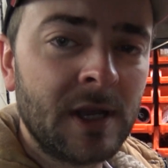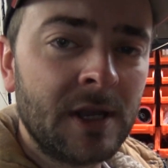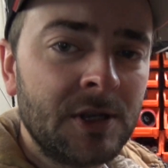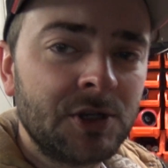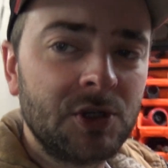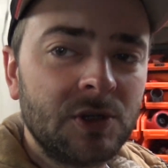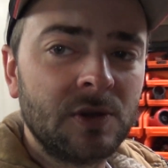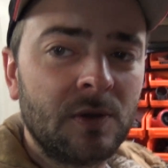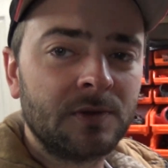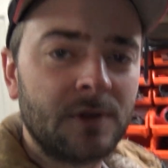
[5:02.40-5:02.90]
as
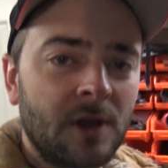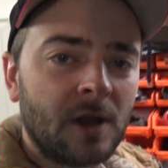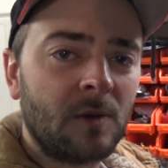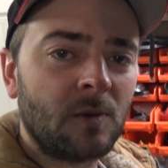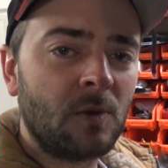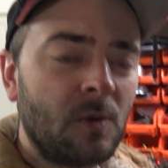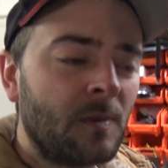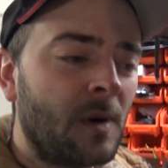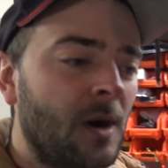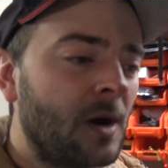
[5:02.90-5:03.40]
you lot know,
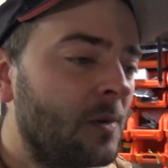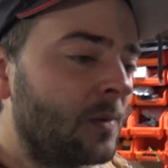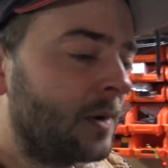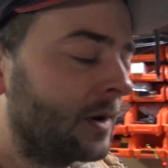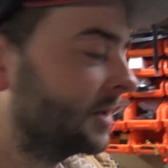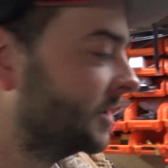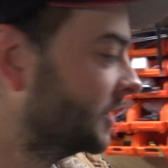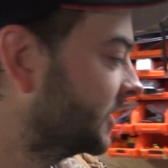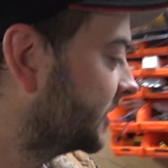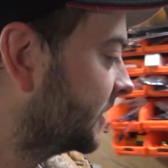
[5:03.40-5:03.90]
all my
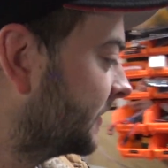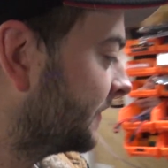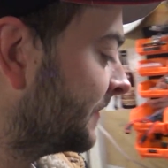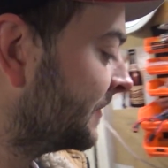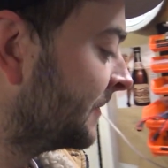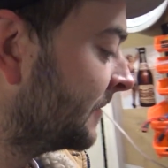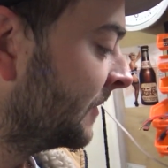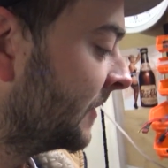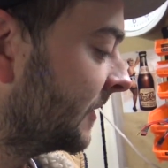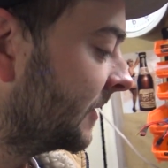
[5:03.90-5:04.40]
ones,
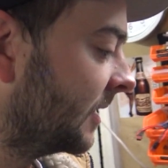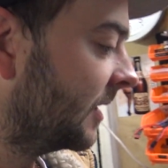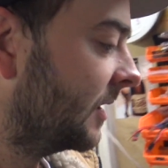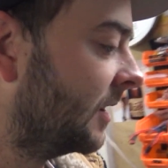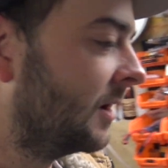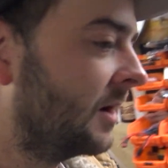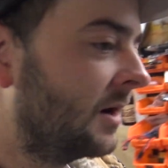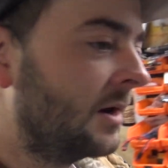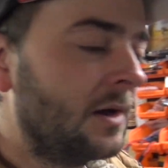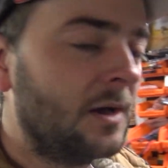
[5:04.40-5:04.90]

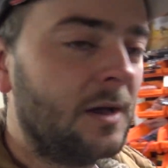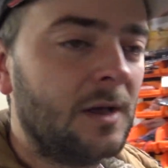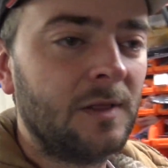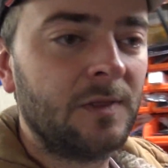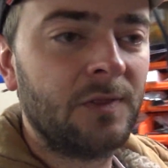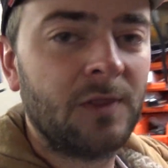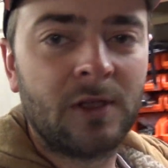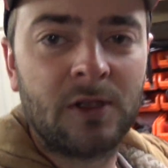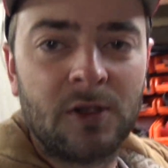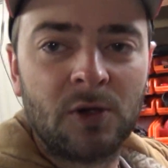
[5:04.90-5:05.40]

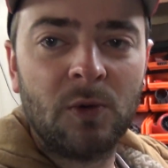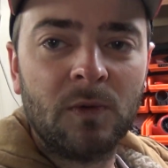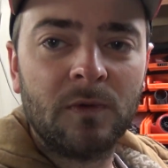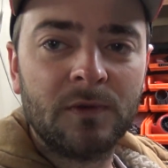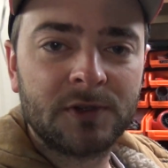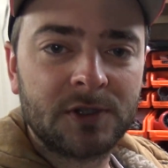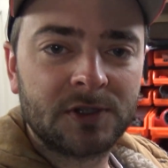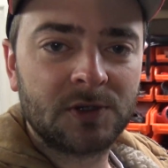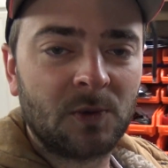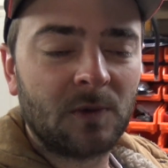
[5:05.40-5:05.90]
they're called
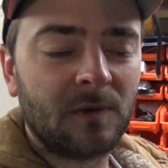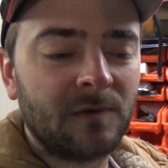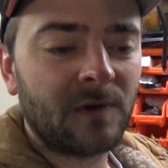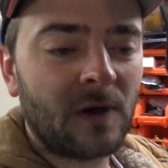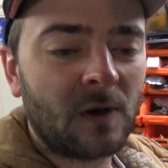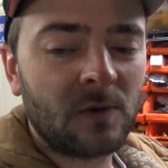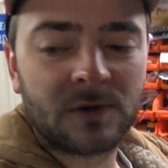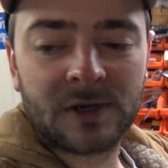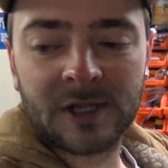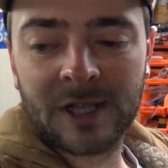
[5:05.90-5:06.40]
sort of
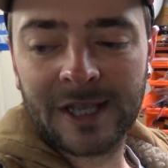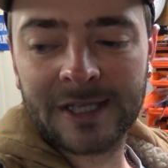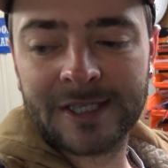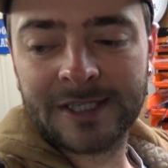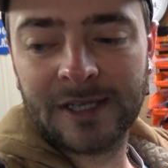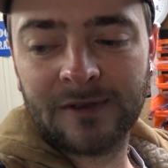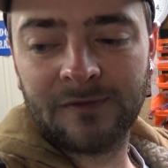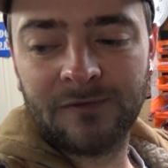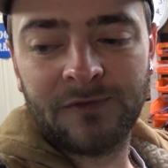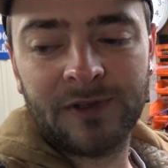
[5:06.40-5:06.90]
old
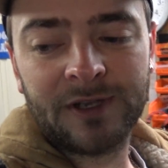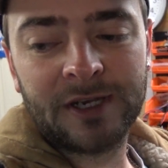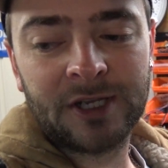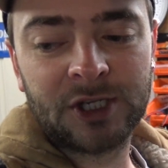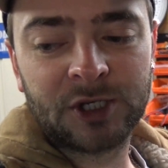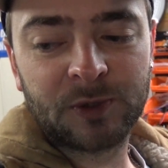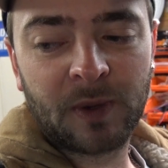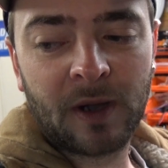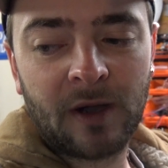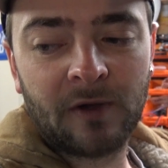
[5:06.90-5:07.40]
classic and
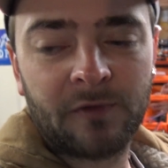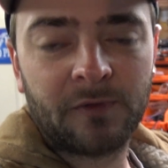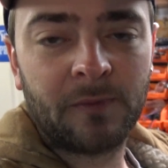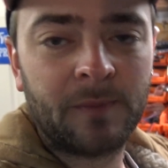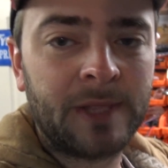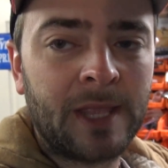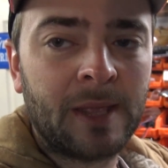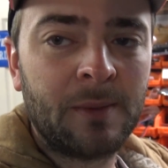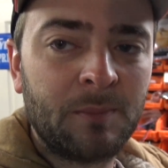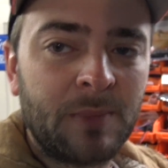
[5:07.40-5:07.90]
vintage, apart from
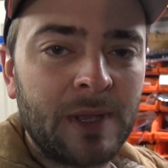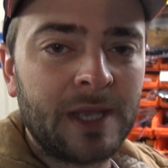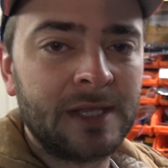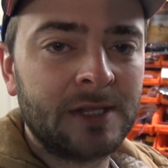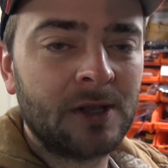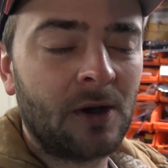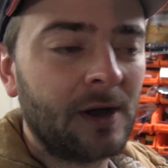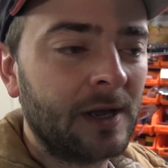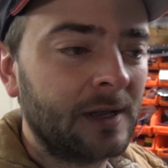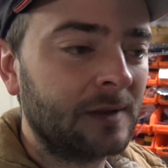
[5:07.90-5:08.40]
the
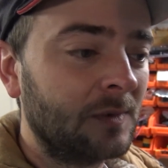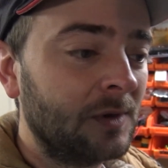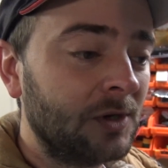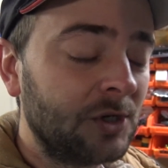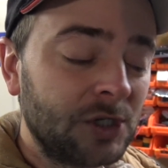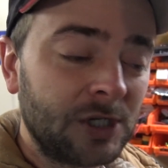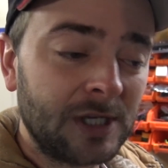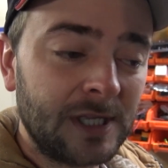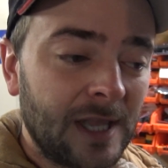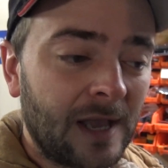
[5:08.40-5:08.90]
MP9, which
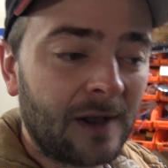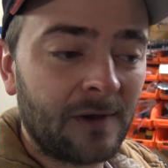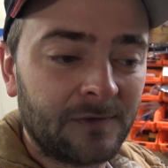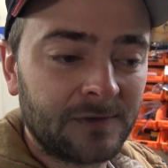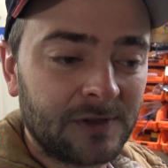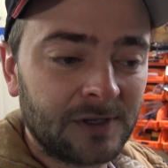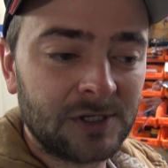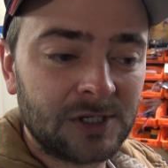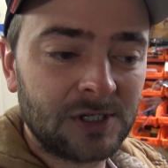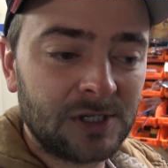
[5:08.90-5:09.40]
she
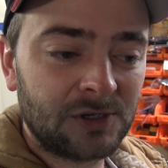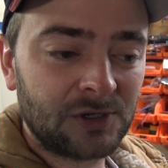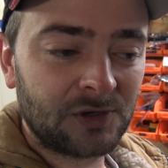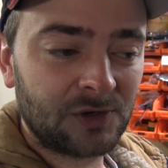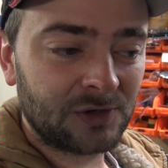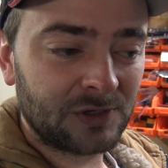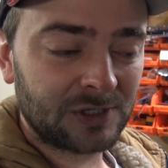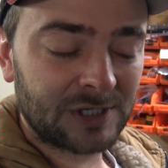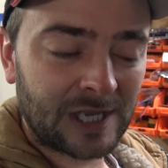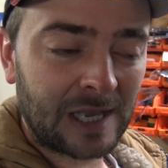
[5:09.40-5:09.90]
loved, and she
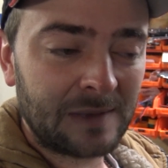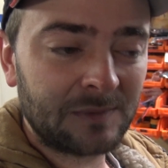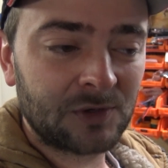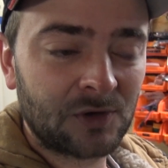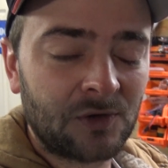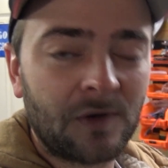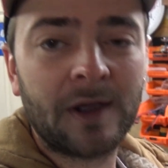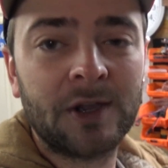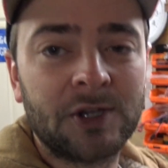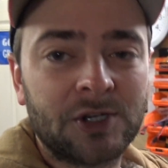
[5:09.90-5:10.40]
keeps
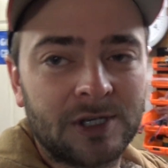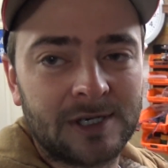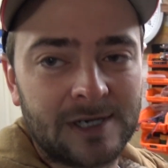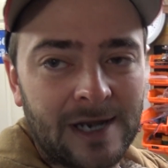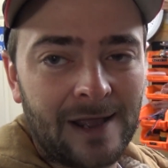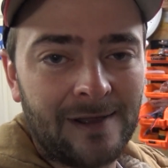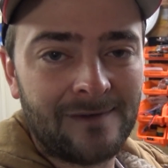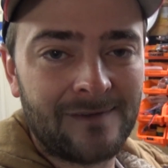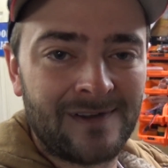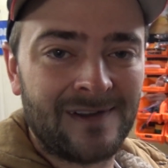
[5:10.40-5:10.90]
crashing
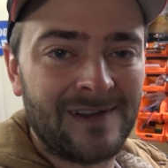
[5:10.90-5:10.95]
that.